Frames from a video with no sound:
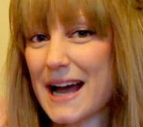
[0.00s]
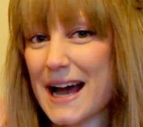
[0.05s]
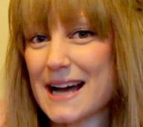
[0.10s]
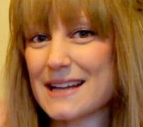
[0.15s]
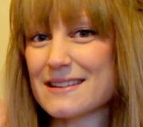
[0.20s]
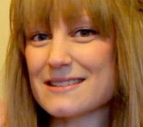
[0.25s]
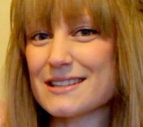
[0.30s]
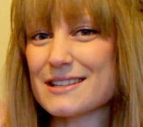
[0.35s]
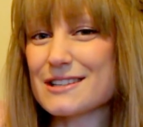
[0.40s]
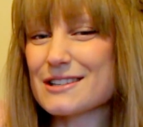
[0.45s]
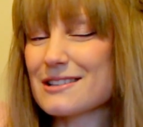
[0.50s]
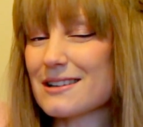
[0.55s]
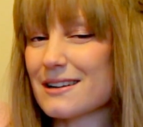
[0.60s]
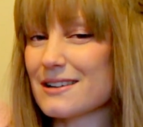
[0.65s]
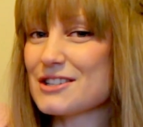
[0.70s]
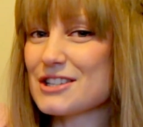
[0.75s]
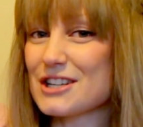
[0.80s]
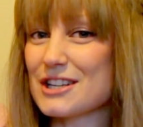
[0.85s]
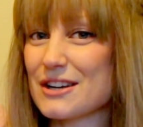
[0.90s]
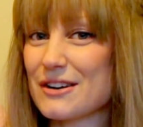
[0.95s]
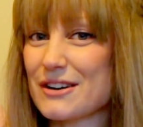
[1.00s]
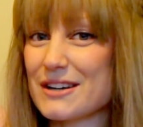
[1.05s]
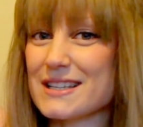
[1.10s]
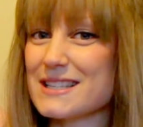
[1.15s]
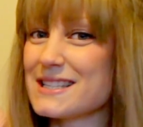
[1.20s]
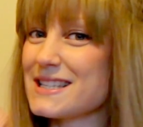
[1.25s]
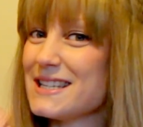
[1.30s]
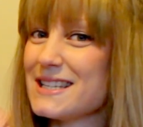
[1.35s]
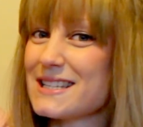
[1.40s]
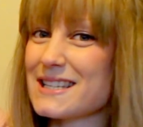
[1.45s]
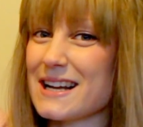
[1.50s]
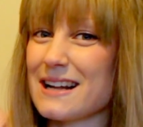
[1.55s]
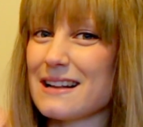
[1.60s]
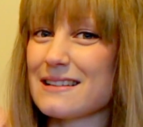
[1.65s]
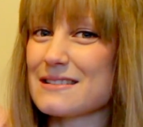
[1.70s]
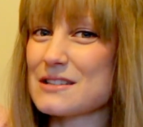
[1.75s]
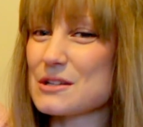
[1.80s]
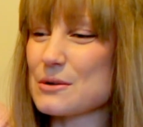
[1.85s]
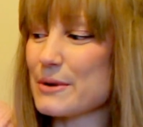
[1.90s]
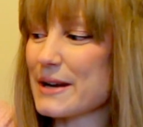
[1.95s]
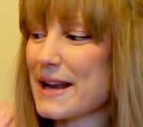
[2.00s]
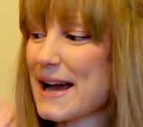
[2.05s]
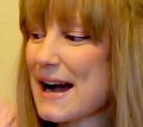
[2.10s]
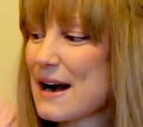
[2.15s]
adds such a nice detail to an